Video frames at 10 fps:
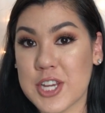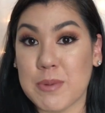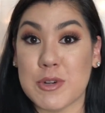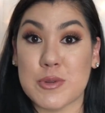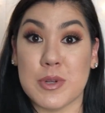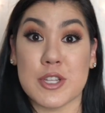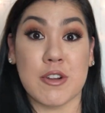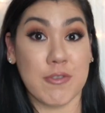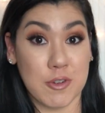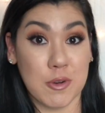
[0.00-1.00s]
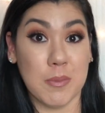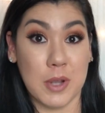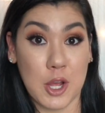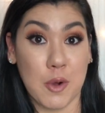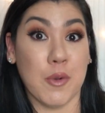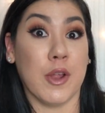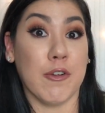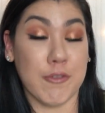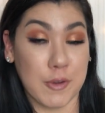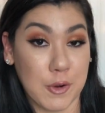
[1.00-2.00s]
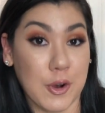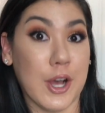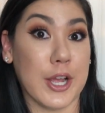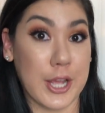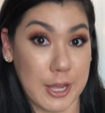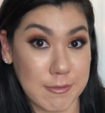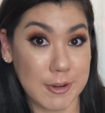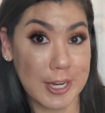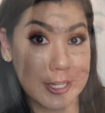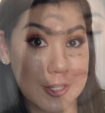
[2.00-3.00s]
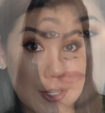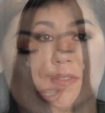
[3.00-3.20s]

and which ones are full-blown full coverage.